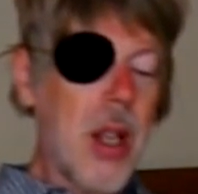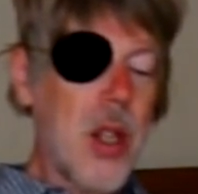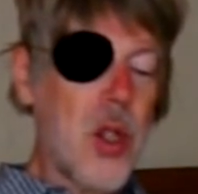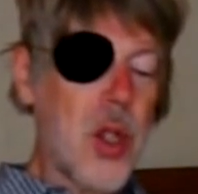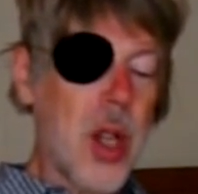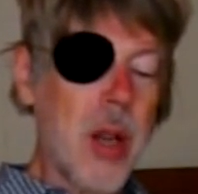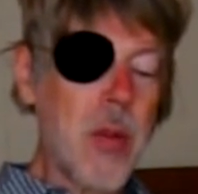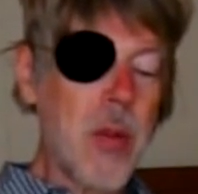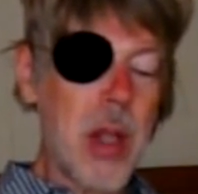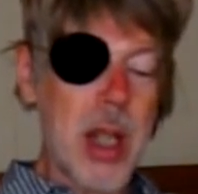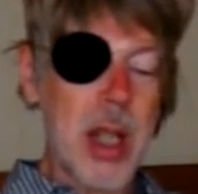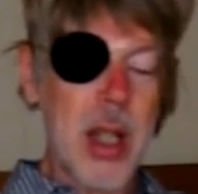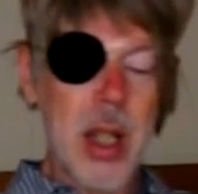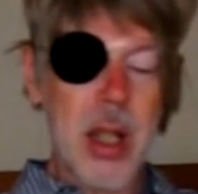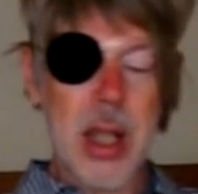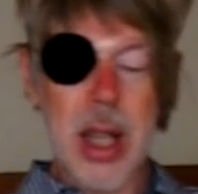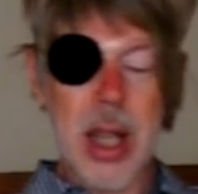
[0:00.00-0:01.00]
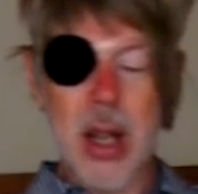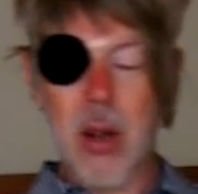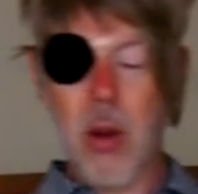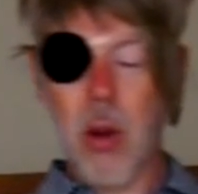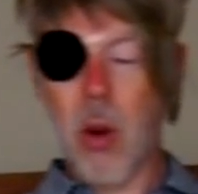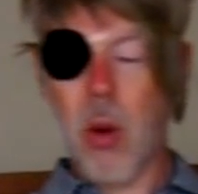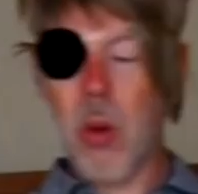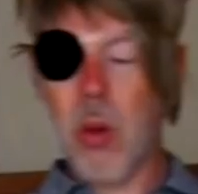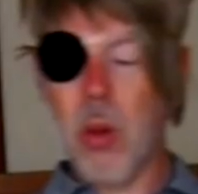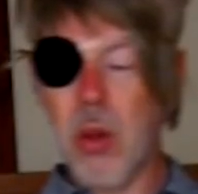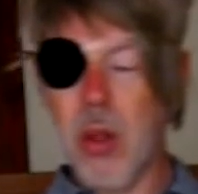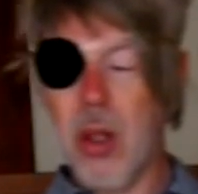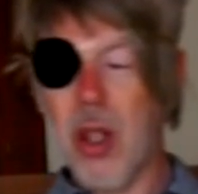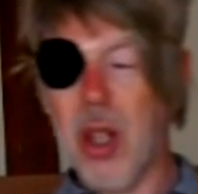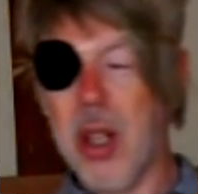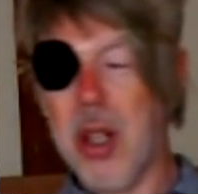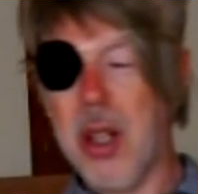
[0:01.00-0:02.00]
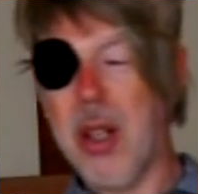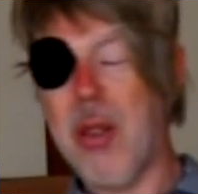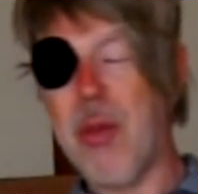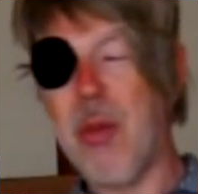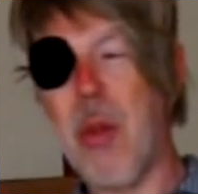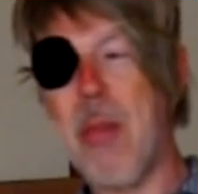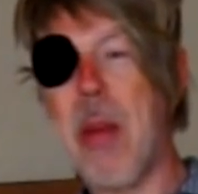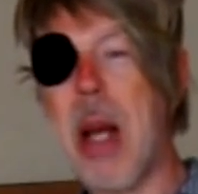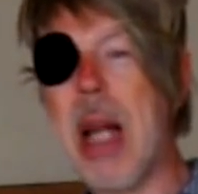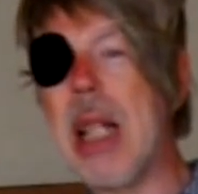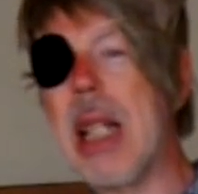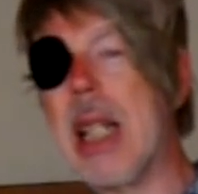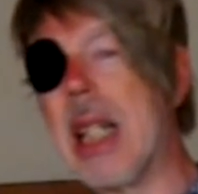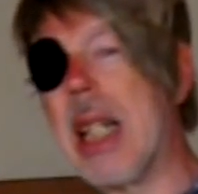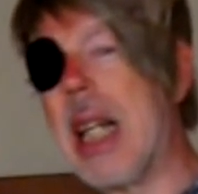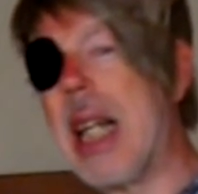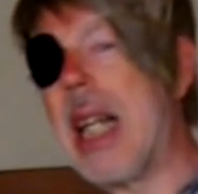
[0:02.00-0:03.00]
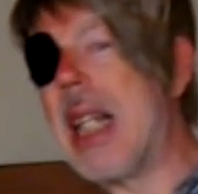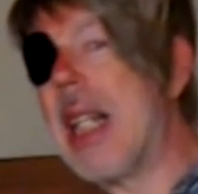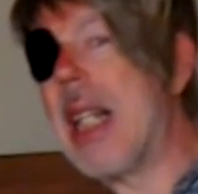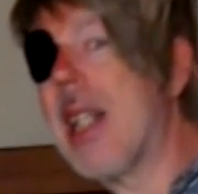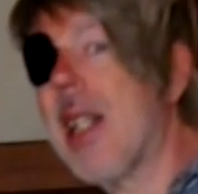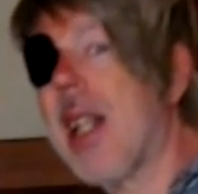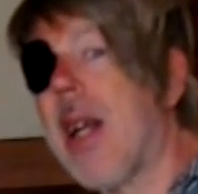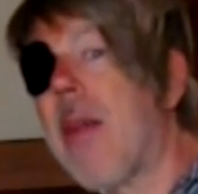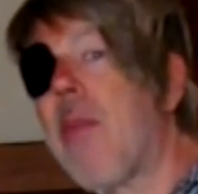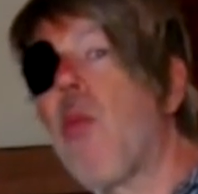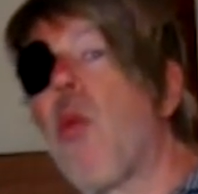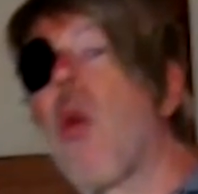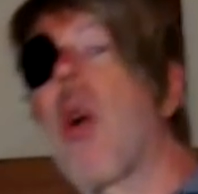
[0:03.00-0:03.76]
generally, they are all rebelling in the same